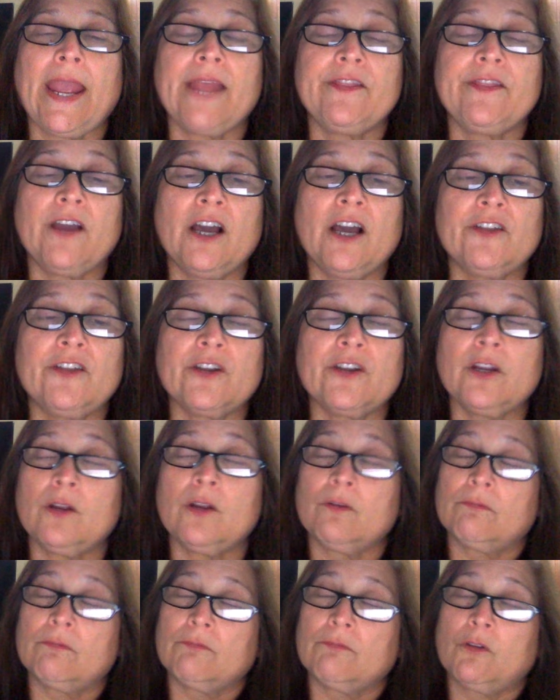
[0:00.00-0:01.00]
the other
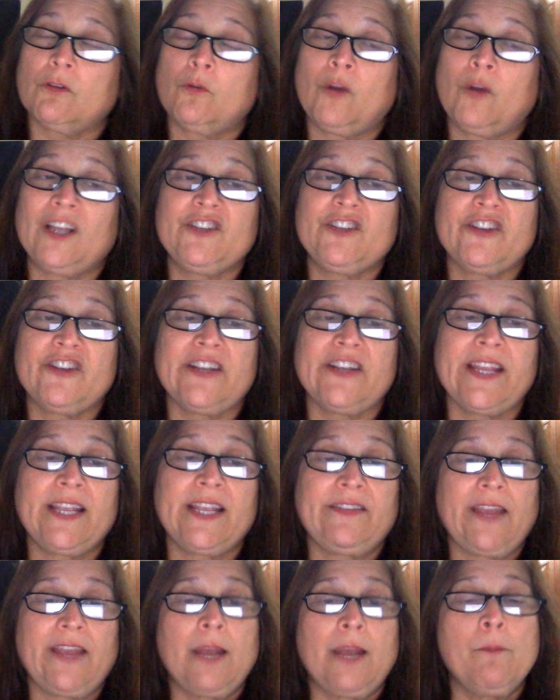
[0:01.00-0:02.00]
question
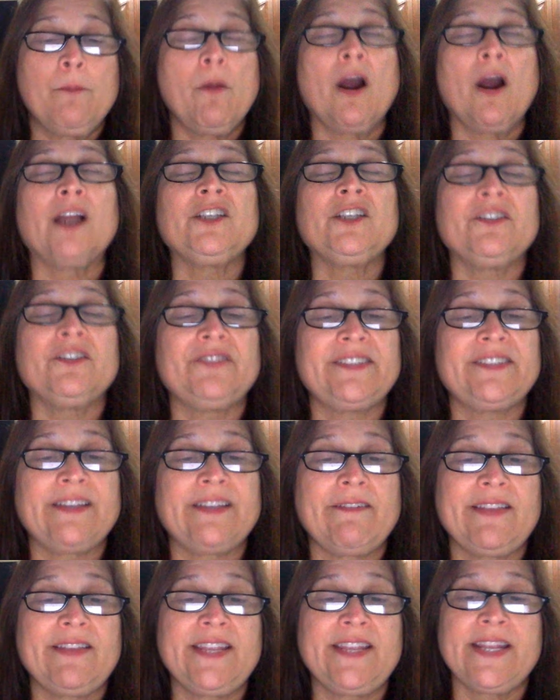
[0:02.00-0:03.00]
is, in March of
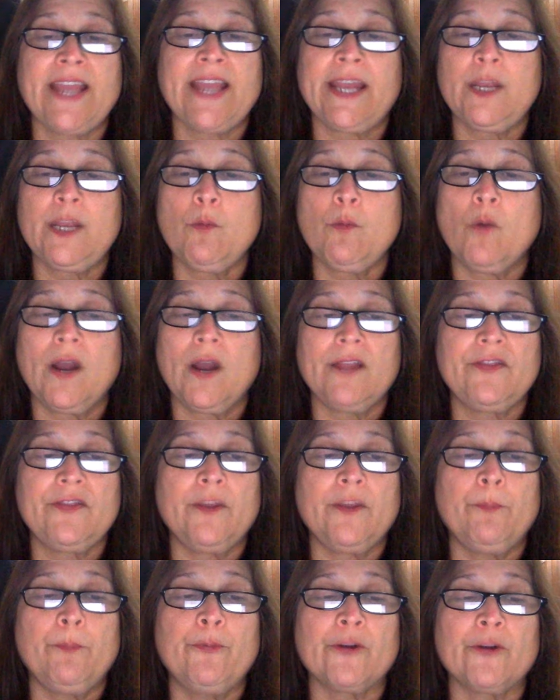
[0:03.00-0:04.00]
1781,
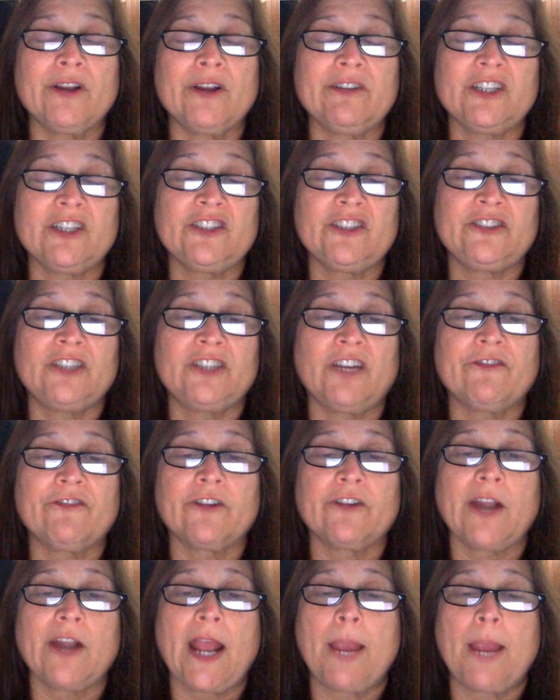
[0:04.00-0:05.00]
the British
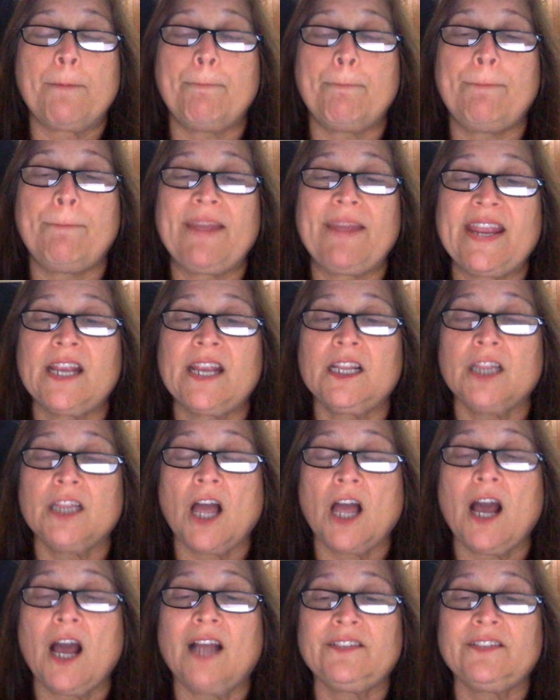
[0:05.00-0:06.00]
suffered a big
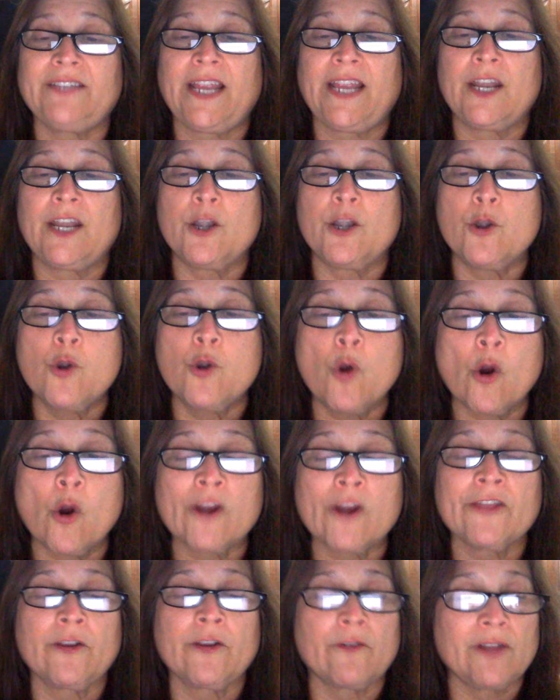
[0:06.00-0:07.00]
loss in
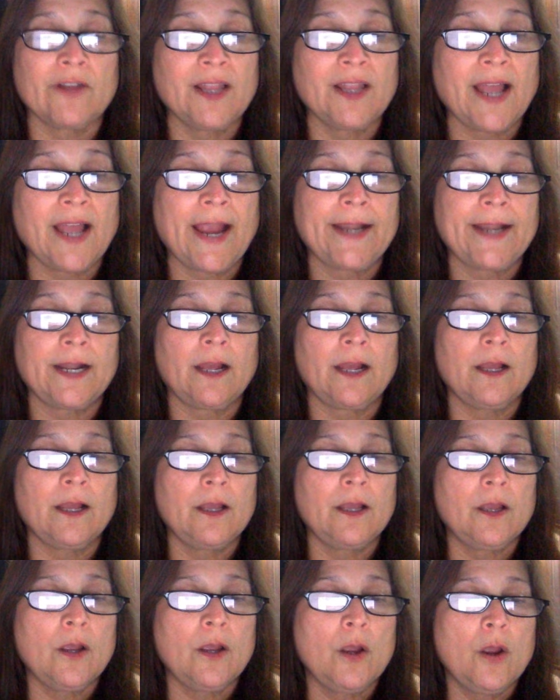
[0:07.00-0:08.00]
North Carolina.
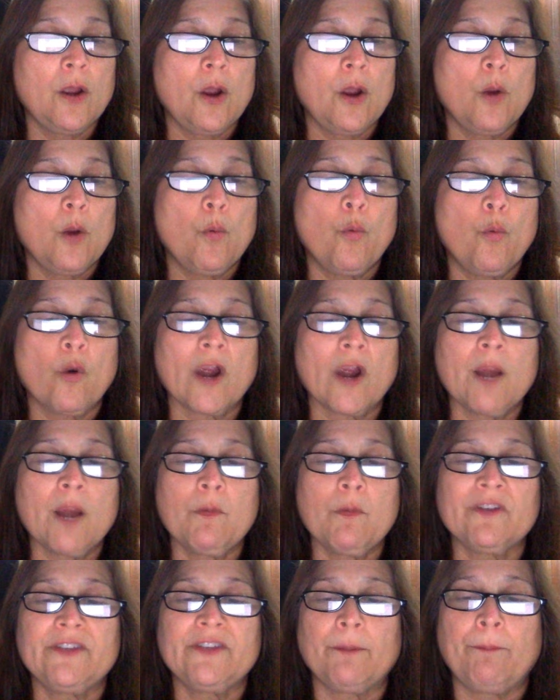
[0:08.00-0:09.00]
Where
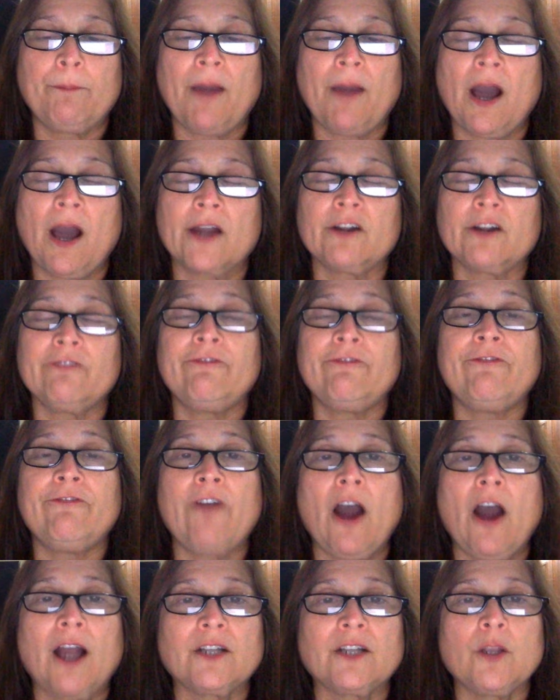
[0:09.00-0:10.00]
was the battle
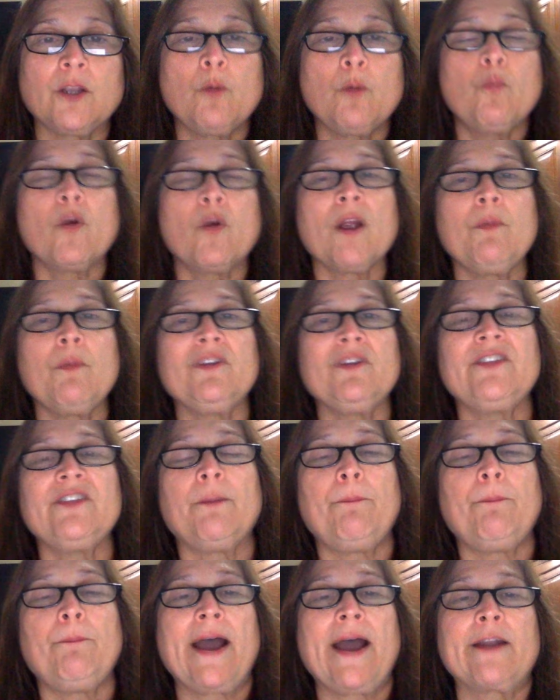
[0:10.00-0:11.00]
fought? Where was
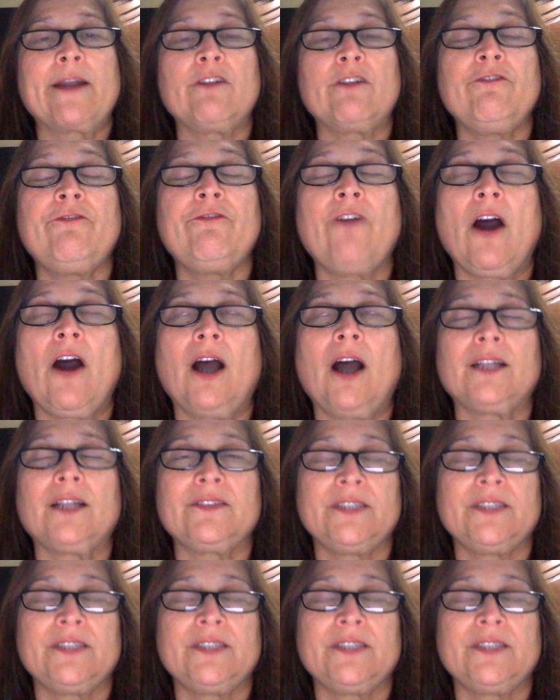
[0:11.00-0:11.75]
the battle fought?